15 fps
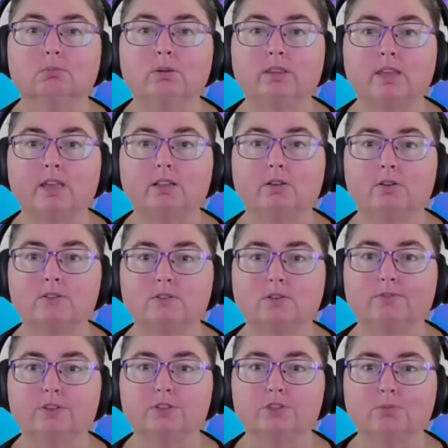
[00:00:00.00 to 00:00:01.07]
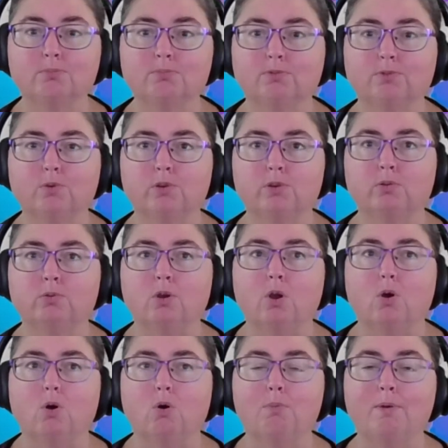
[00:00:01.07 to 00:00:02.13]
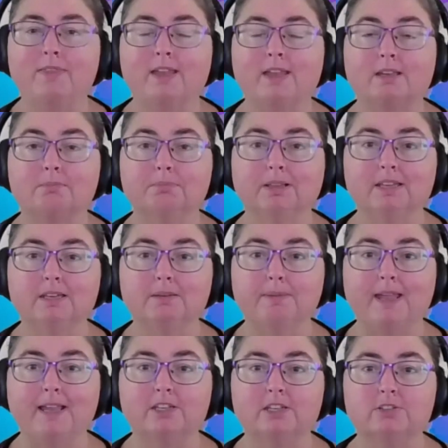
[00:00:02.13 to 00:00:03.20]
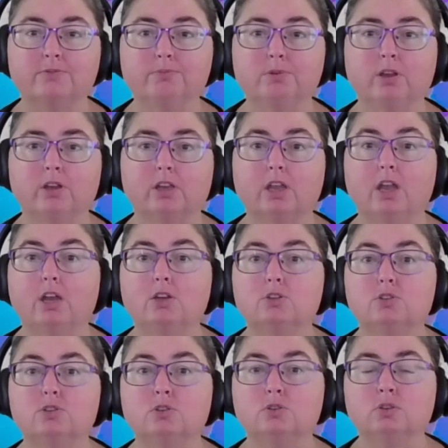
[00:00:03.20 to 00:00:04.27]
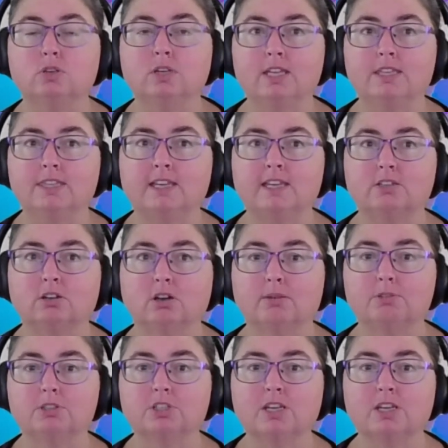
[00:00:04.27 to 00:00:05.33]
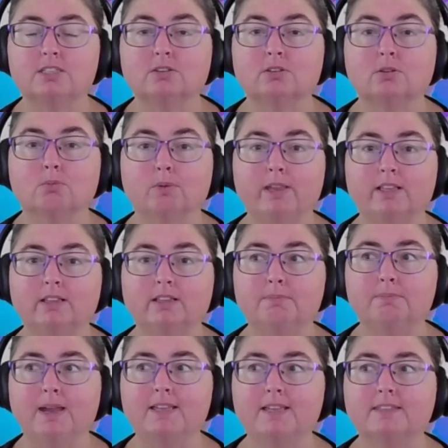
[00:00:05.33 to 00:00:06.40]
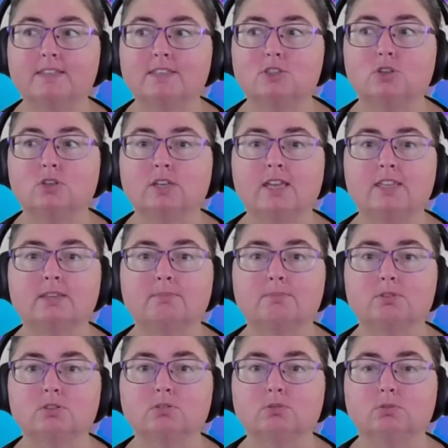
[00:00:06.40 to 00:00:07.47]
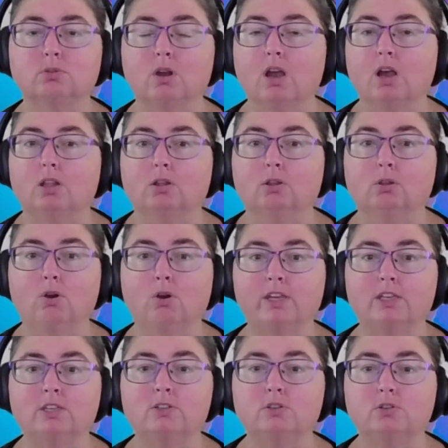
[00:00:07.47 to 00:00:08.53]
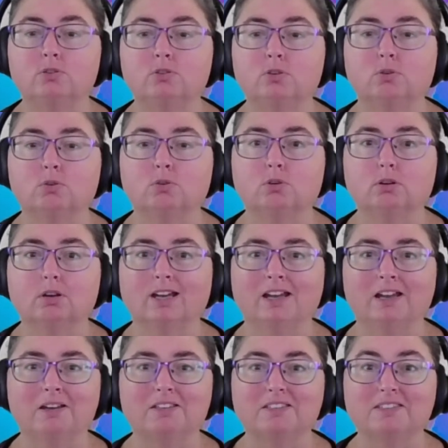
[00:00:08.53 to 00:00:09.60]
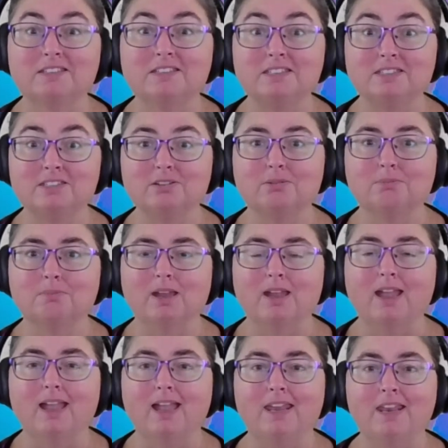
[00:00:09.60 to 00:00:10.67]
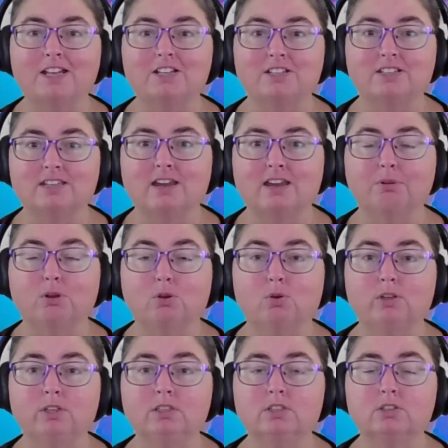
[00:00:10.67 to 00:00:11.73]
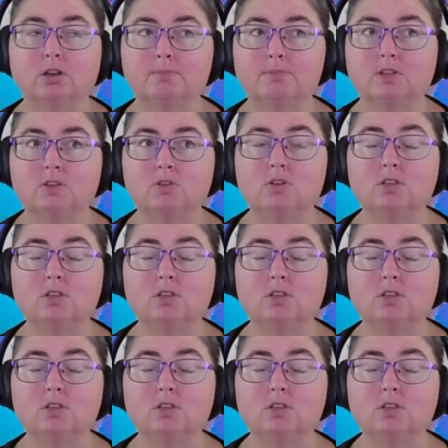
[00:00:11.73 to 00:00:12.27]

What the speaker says: when they close off a job for you or when they complete a package of work? Do you need their timesheets on a weekly basis? Do you need them to log into your system and actually start recording the time so